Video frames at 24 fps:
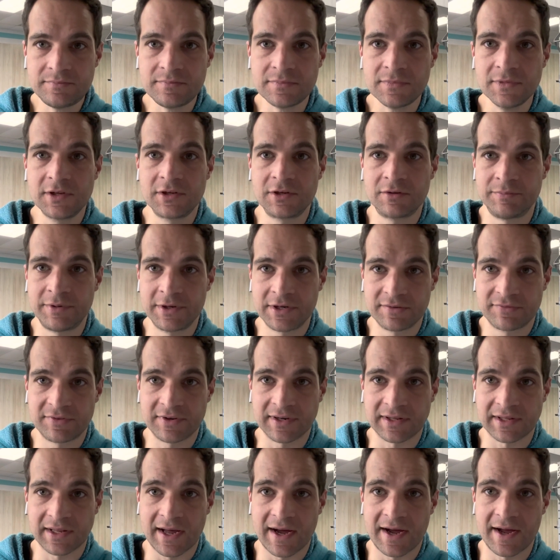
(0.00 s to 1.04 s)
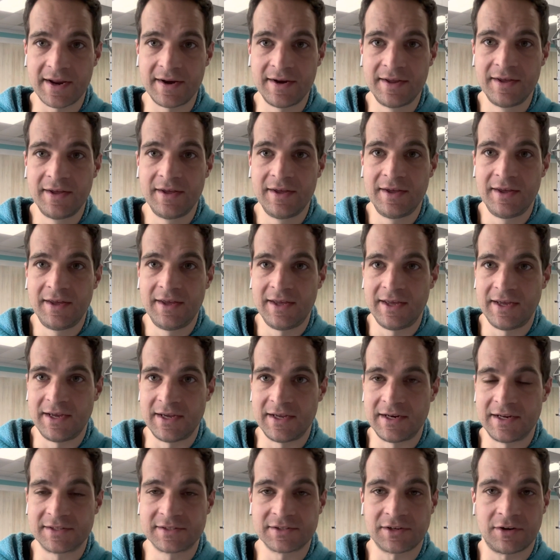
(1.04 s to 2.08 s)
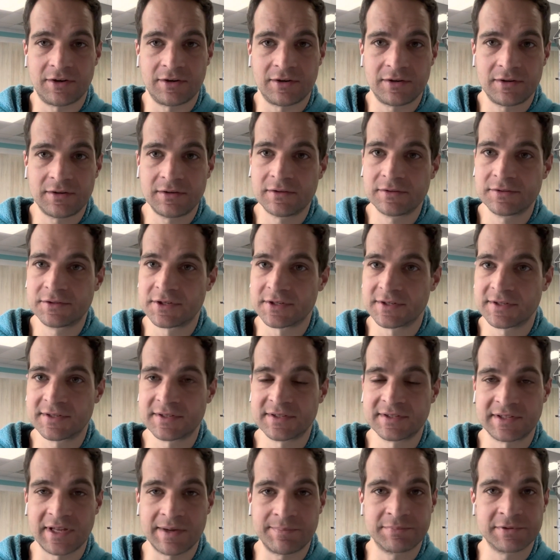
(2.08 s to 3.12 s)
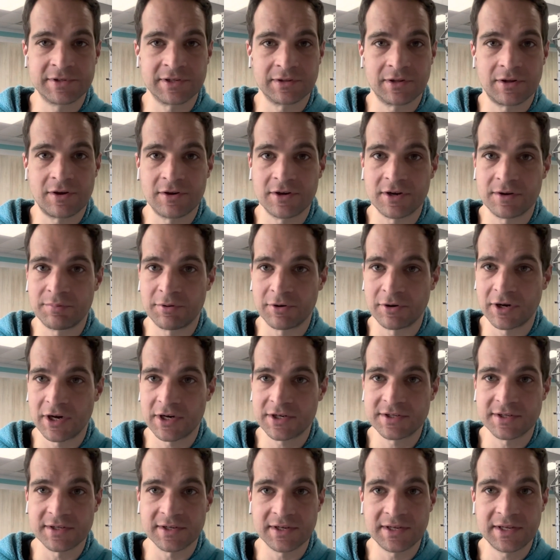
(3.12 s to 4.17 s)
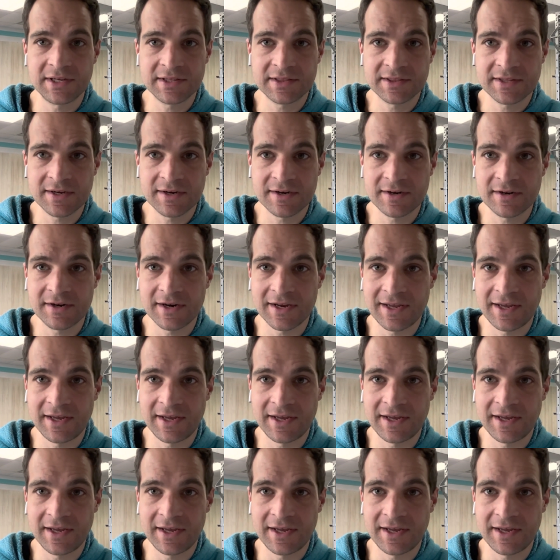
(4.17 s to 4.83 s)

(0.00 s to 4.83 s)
You'll benefit a lot. And it's all just steps along a progression to get there.